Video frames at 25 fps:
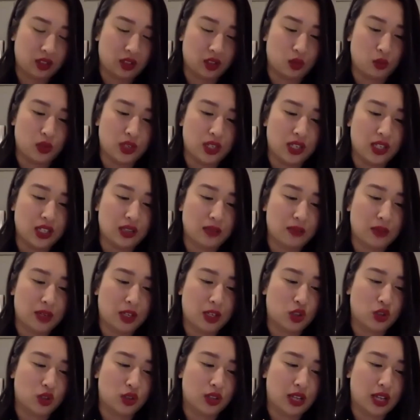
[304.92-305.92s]
we need to
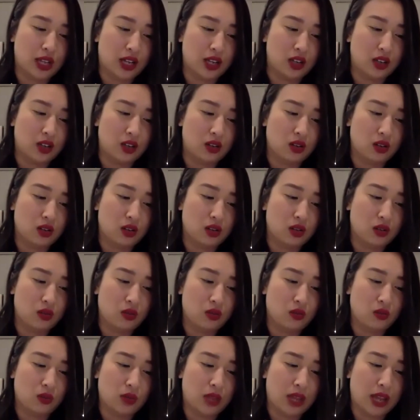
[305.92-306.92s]
make sure that
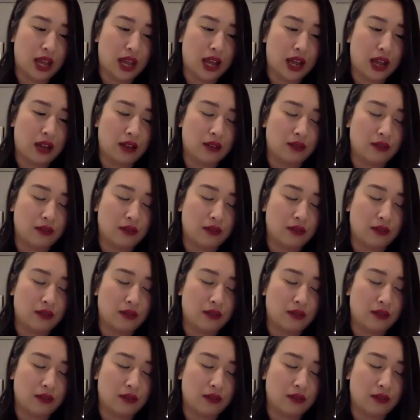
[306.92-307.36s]
we have